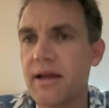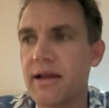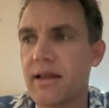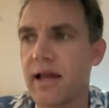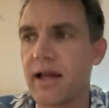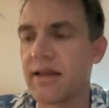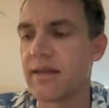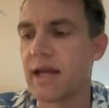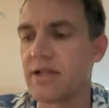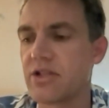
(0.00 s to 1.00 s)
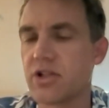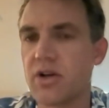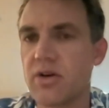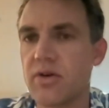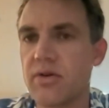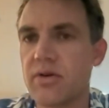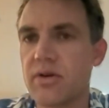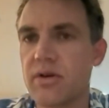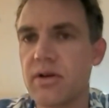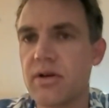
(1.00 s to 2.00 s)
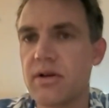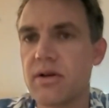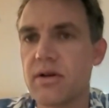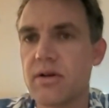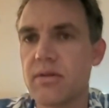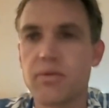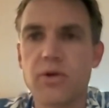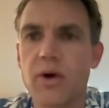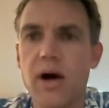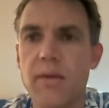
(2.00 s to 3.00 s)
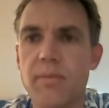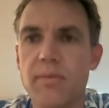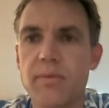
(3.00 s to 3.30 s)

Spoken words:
Like that show blew up